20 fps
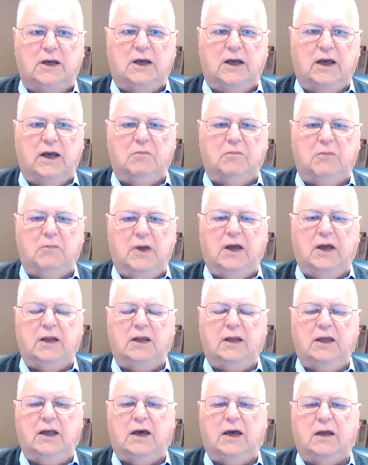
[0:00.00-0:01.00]
And man,
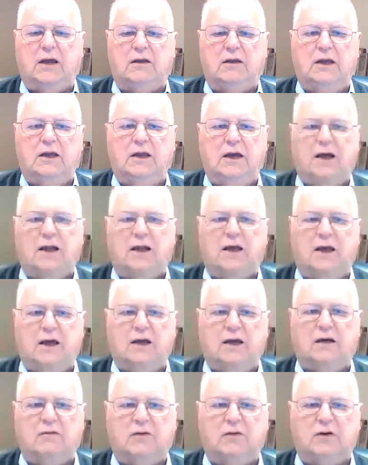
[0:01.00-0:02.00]
he had he had a
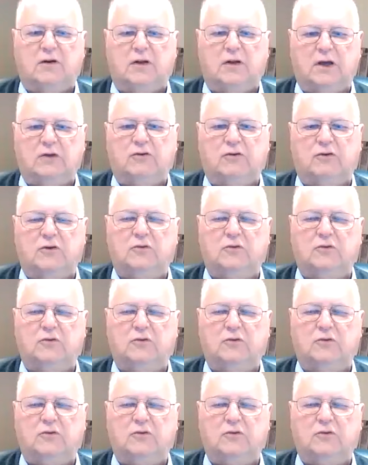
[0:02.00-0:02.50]
heck of a collection.